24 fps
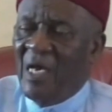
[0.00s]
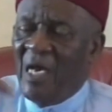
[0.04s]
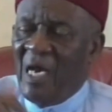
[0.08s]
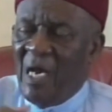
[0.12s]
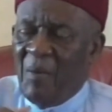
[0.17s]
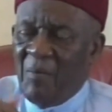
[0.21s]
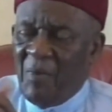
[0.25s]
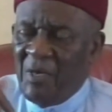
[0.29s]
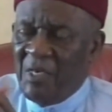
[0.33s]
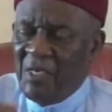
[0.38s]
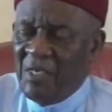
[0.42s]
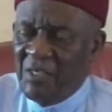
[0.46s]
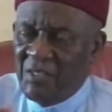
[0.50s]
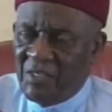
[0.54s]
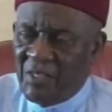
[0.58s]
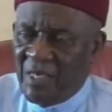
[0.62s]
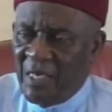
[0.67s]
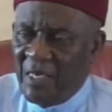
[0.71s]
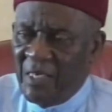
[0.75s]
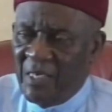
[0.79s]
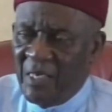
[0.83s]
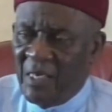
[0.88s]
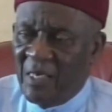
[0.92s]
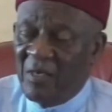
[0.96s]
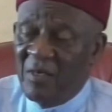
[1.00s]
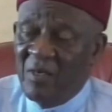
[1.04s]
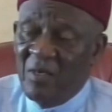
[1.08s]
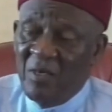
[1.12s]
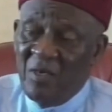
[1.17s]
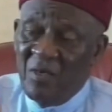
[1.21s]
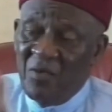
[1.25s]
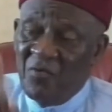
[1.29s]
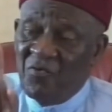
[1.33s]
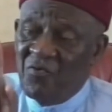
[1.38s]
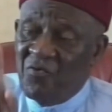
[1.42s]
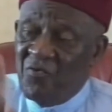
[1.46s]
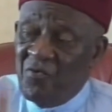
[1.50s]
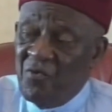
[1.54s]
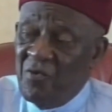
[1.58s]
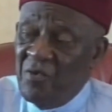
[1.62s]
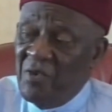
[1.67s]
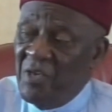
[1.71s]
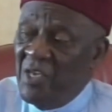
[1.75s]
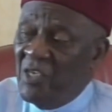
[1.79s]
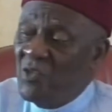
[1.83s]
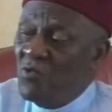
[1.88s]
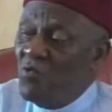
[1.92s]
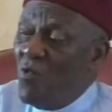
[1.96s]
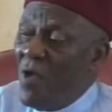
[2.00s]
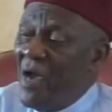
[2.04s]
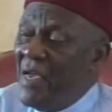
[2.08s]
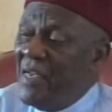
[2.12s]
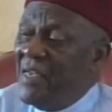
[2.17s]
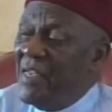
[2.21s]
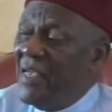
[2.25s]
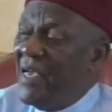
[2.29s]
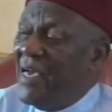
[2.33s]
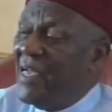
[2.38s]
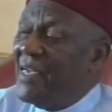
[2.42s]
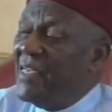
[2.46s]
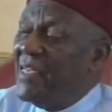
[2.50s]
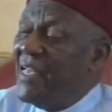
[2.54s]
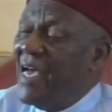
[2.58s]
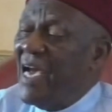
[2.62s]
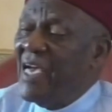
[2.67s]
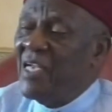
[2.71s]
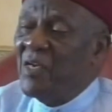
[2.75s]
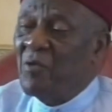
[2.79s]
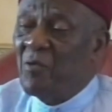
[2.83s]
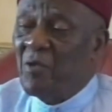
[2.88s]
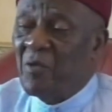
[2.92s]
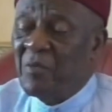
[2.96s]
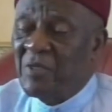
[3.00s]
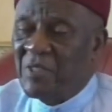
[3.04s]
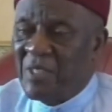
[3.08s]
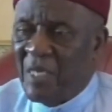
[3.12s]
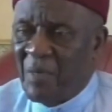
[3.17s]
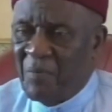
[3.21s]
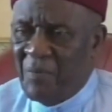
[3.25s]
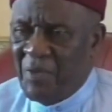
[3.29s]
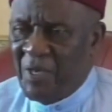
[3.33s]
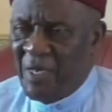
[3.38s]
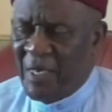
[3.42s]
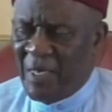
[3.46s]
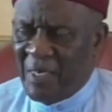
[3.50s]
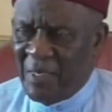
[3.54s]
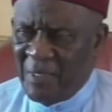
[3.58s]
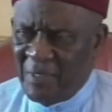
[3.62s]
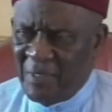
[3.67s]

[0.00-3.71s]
I'm an insider. Frundi is whining and dining with Mr. Biya.